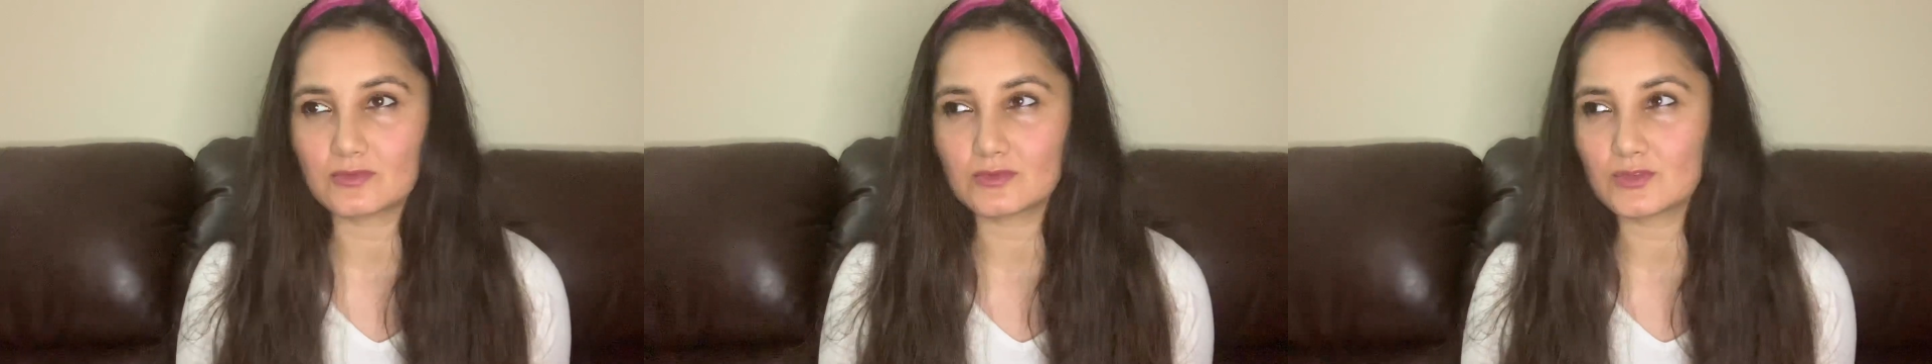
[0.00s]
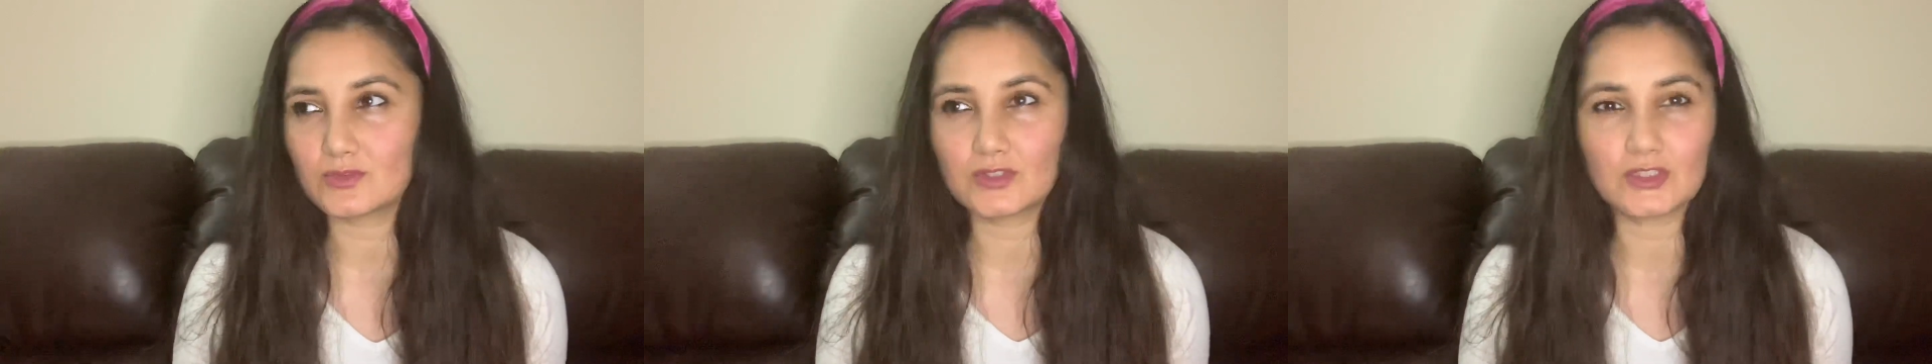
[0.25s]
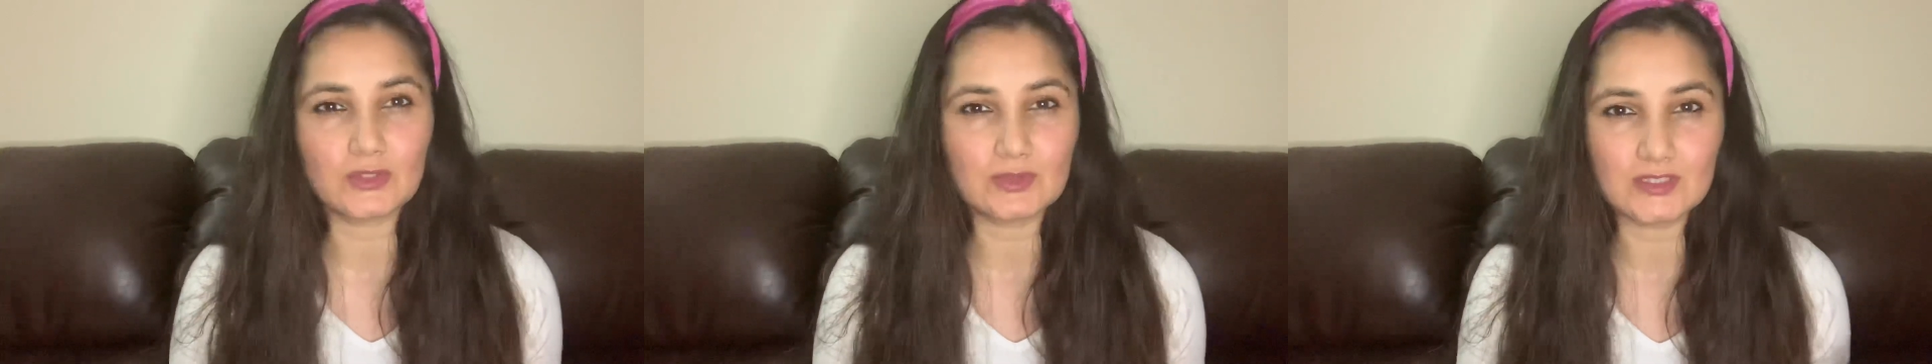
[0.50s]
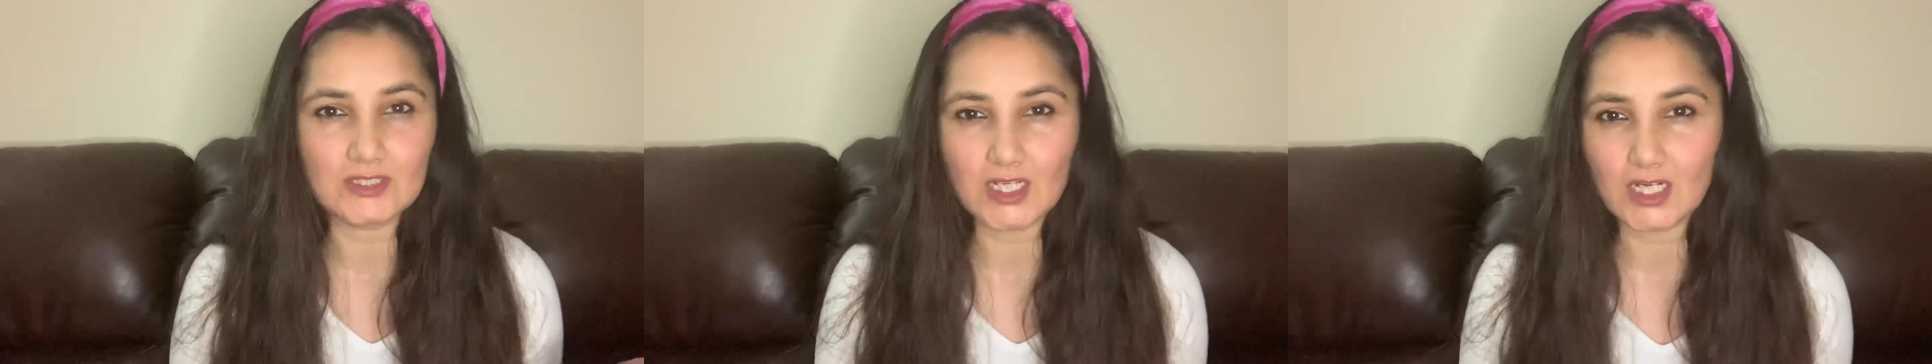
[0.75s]
to reduce
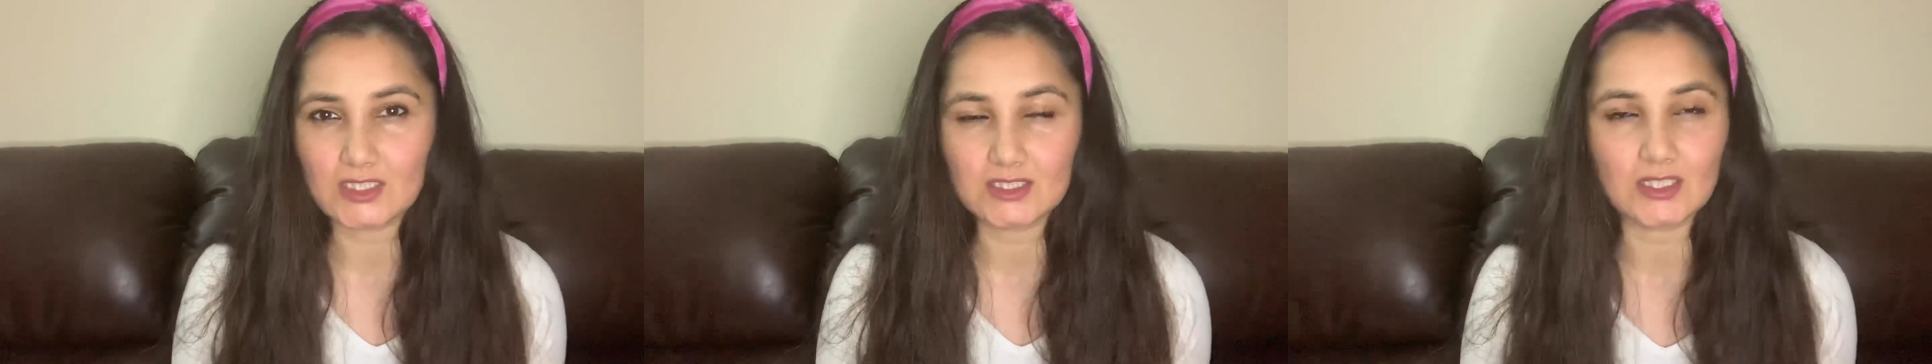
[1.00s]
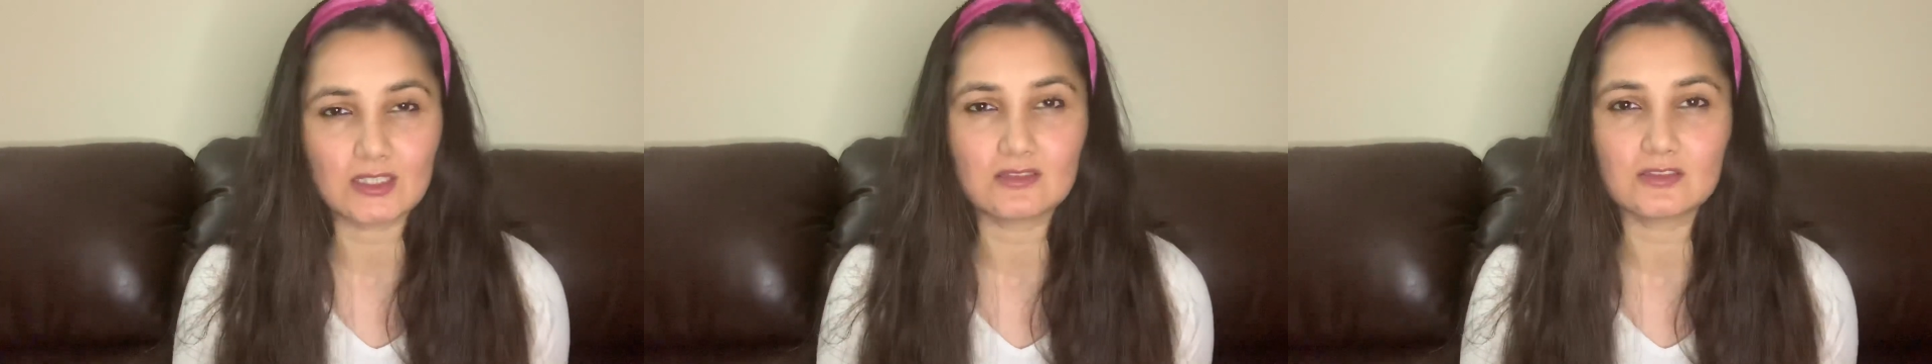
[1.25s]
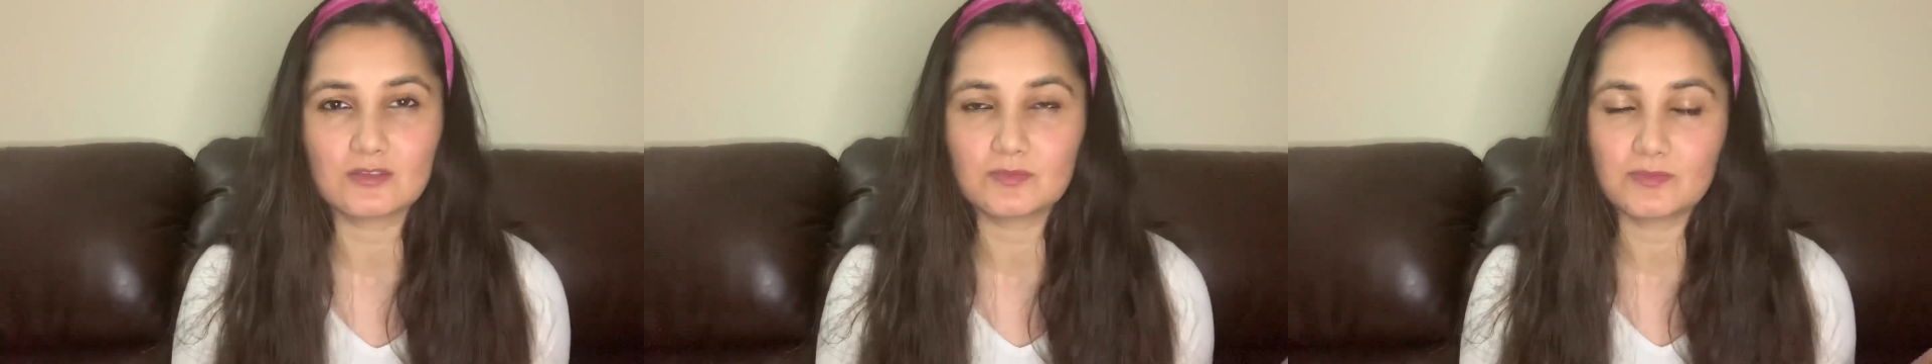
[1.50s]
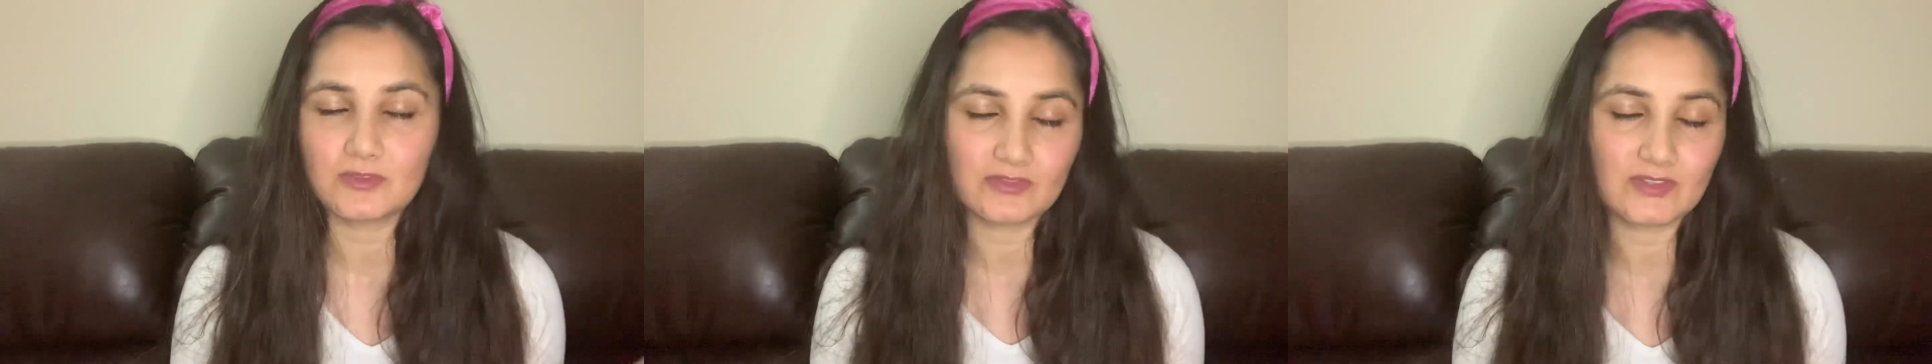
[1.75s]
the dark circles,
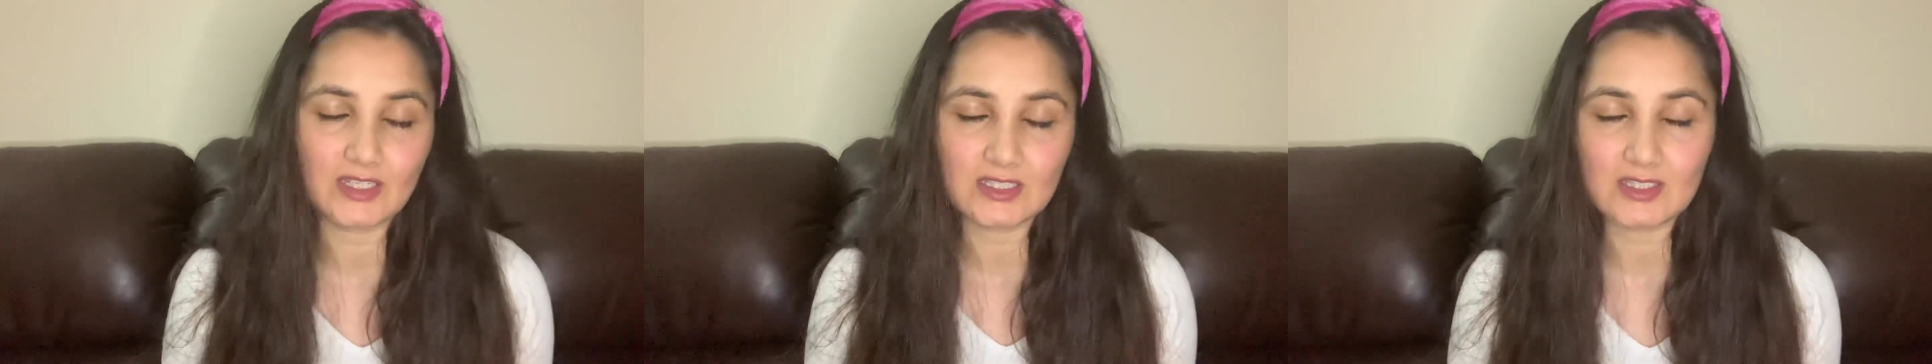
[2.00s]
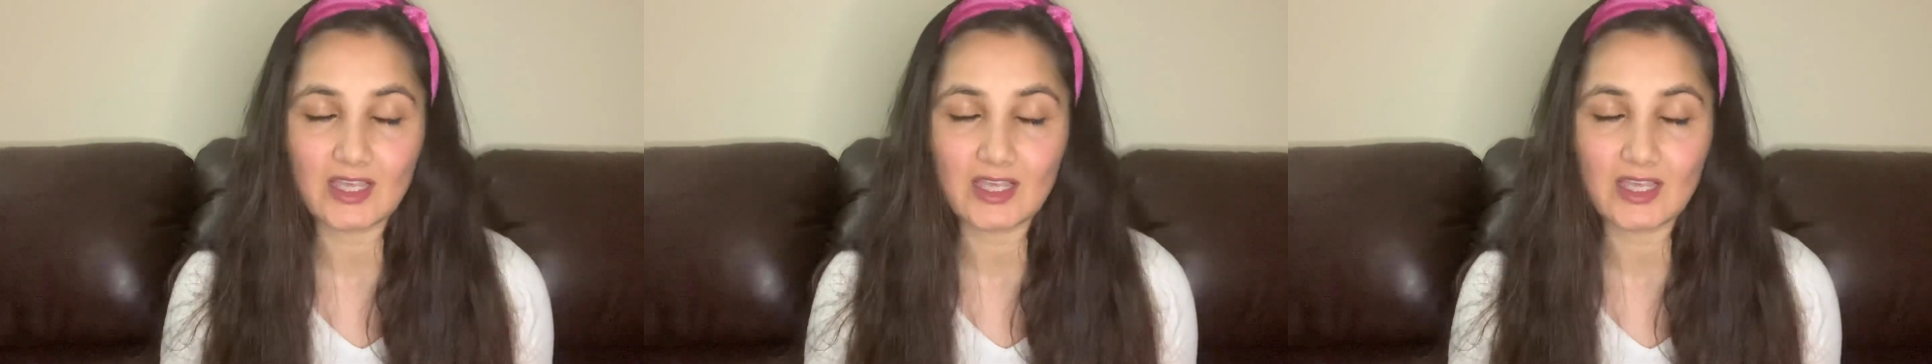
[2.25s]
puffiness.